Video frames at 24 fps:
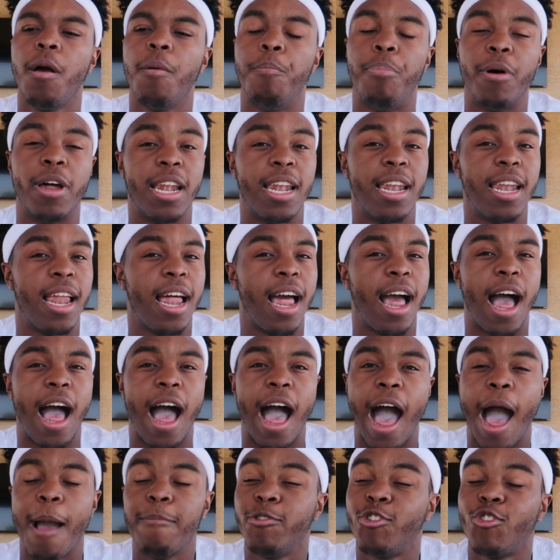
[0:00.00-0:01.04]
But
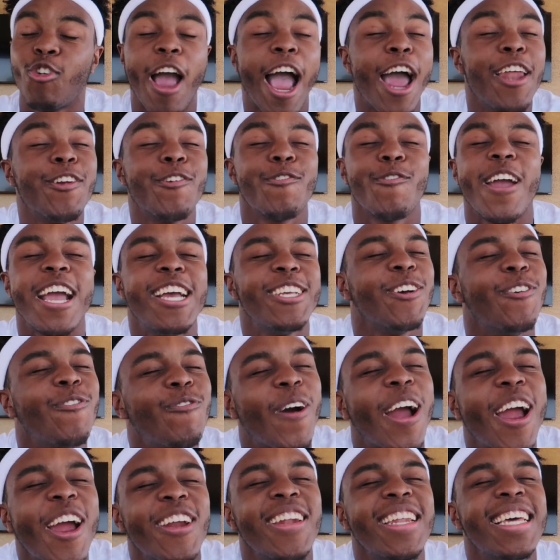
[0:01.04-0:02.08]
I'm trying to raise
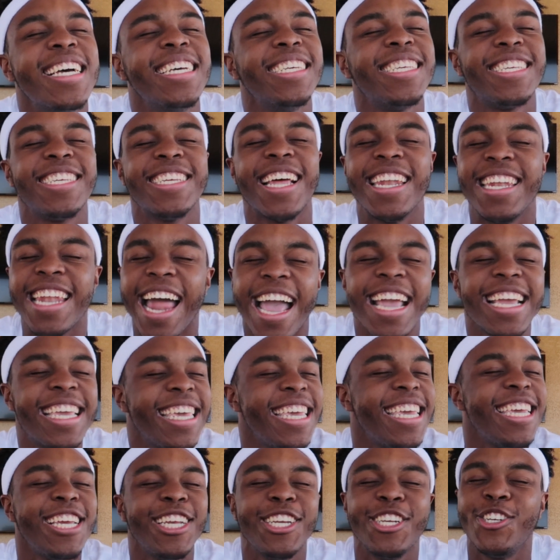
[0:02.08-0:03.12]
awareness.
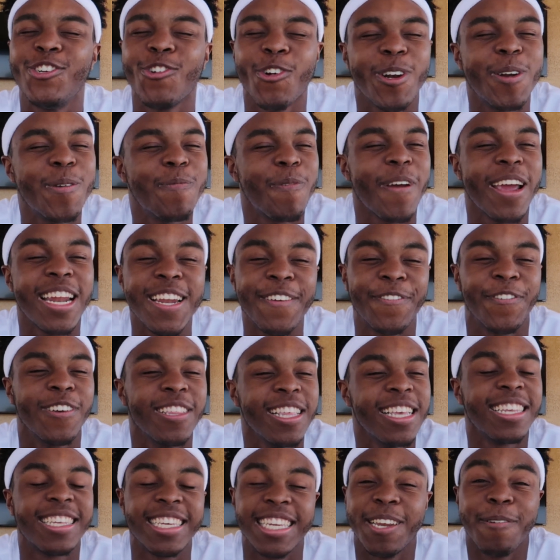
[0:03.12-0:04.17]
Nike, Jordan Brand, if you're
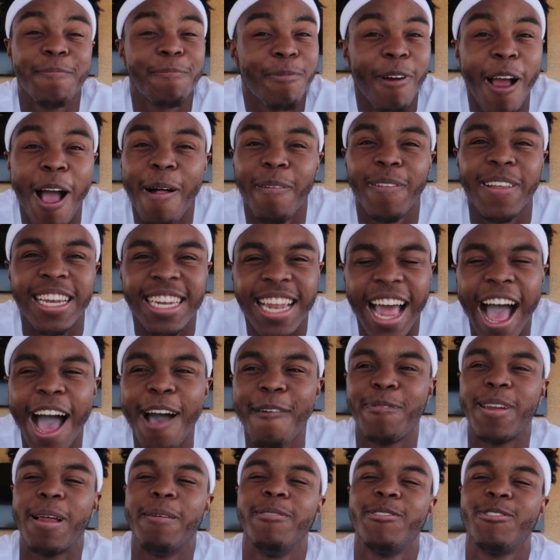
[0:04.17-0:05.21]
listening, probably
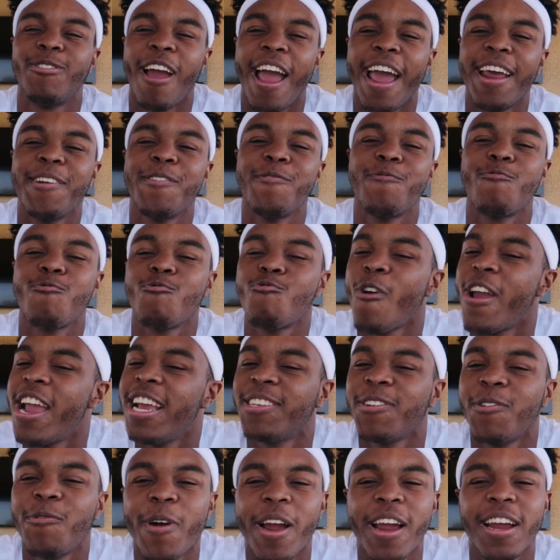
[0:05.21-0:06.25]
not, but I'm trying to
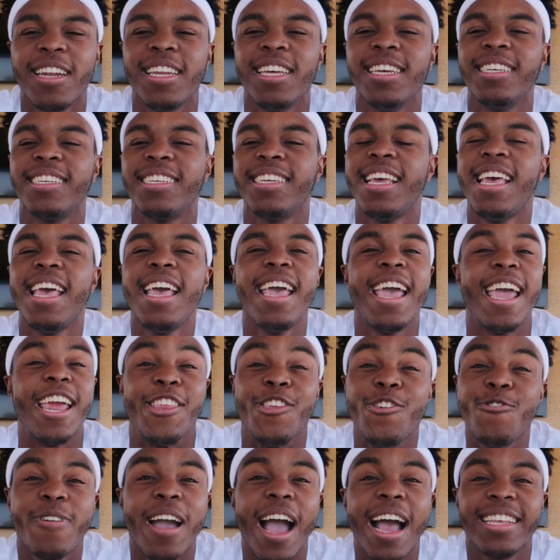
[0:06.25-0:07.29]
raise awareness,
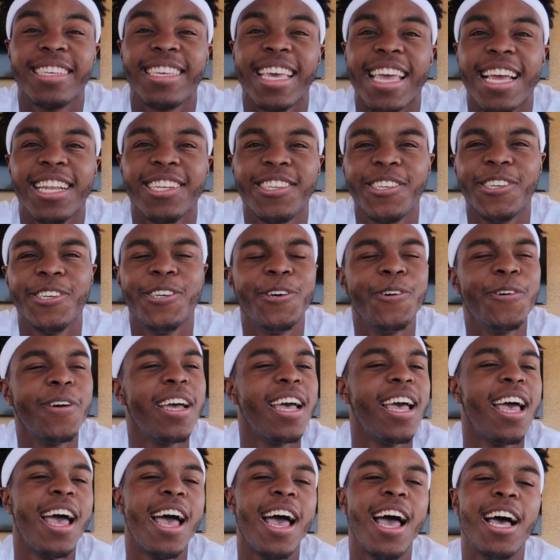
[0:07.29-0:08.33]
and you guys can too.
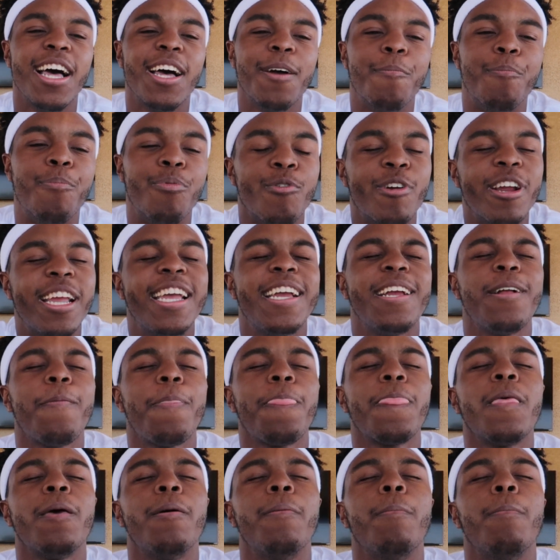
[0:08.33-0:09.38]

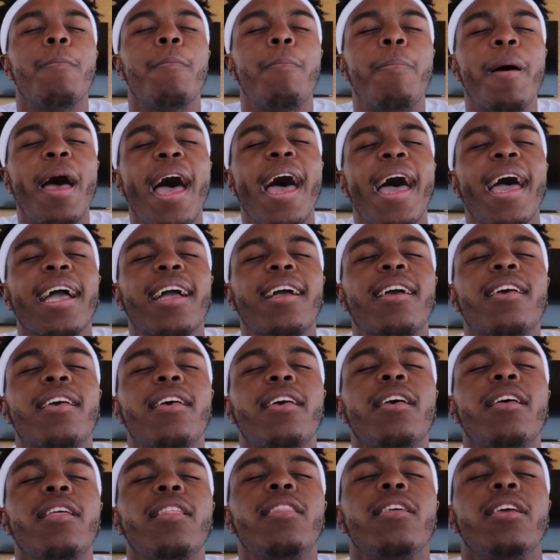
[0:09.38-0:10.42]
Bring back
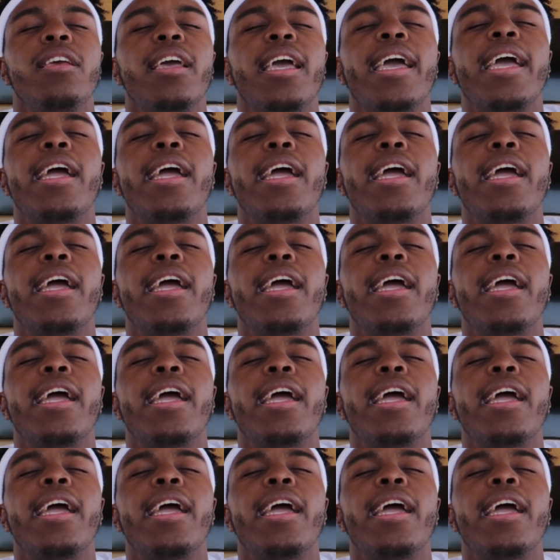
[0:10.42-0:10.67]
the